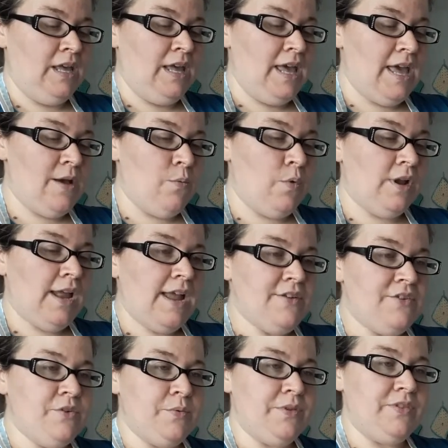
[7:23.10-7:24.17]
And what I
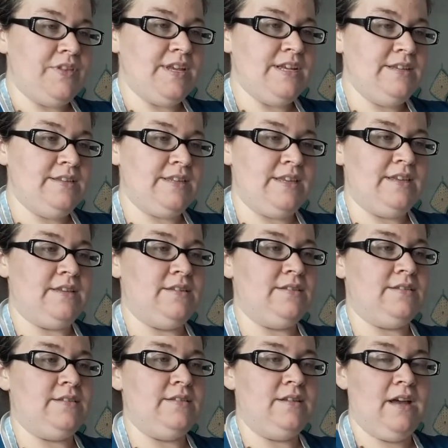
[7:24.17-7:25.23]
do with these
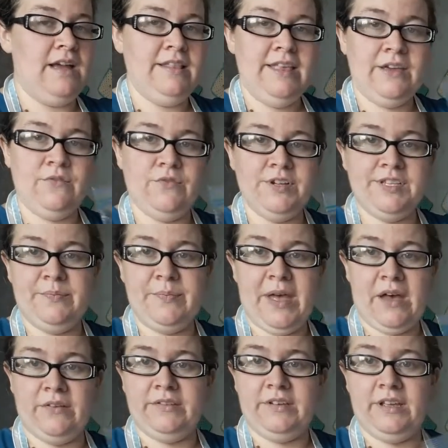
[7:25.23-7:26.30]
is I like rinse them
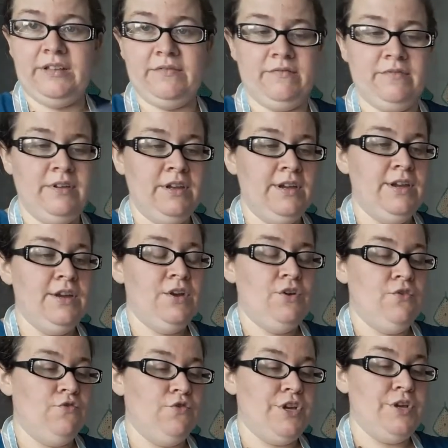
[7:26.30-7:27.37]
out and
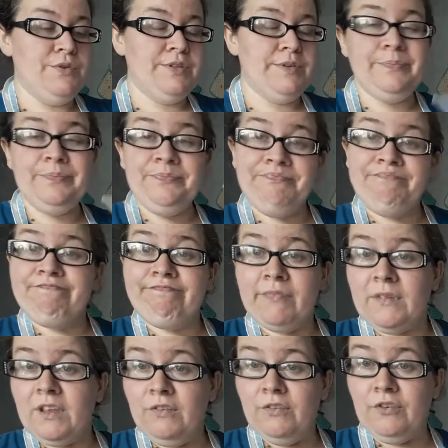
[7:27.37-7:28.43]
reuse them
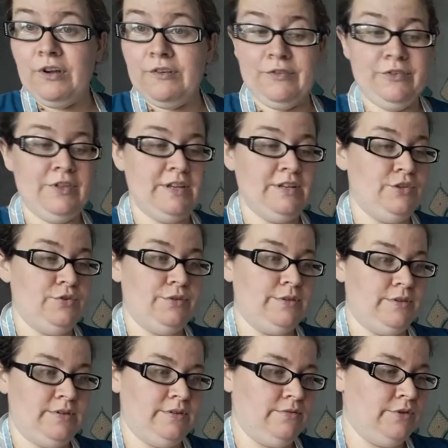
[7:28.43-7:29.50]
for other things. You can
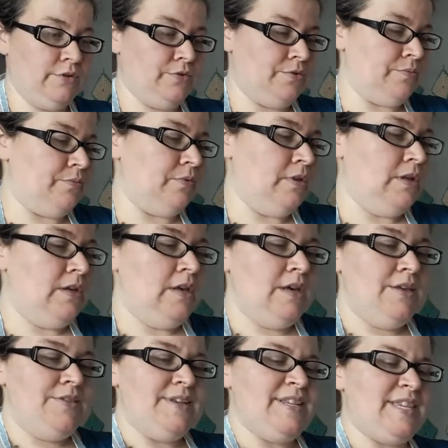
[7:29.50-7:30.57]
still use them.
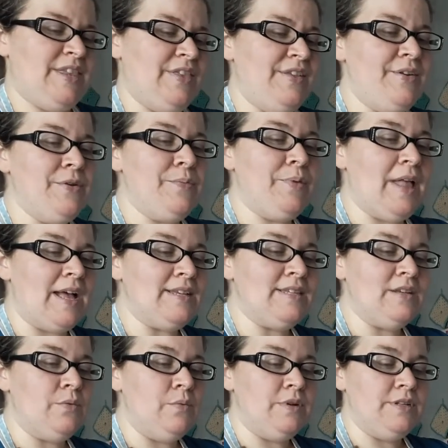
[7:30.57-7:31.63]
These thinner
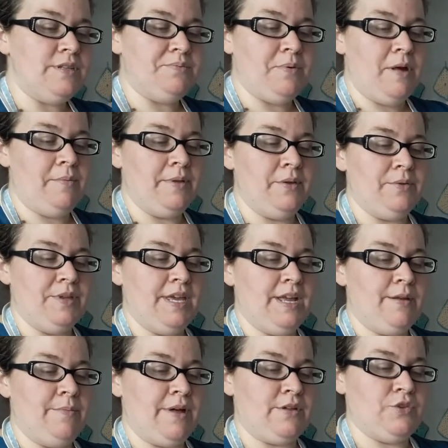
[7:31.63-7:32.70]
plastic ones probably only get
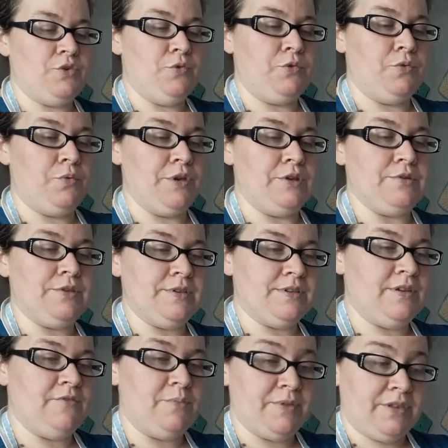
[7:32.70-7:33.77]
about 2 or 3 uses
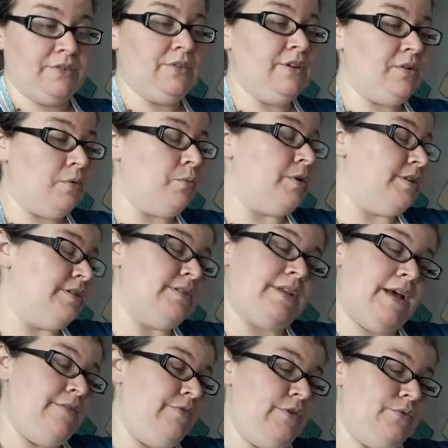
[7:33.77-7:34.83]
of, but the thicker ones
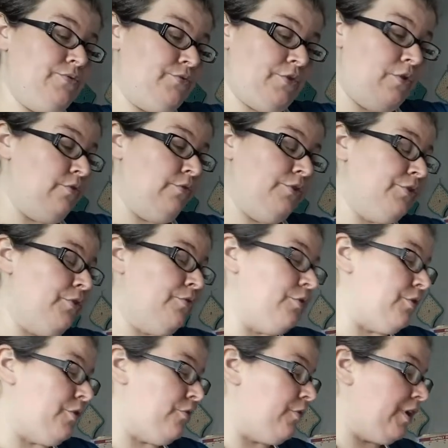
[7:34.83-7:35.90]
I've used over and over
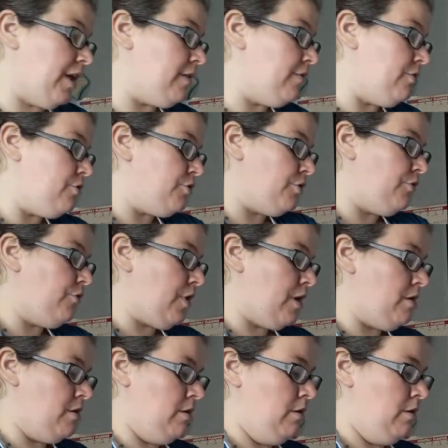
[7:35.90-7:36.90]
and over again, and they're just fine.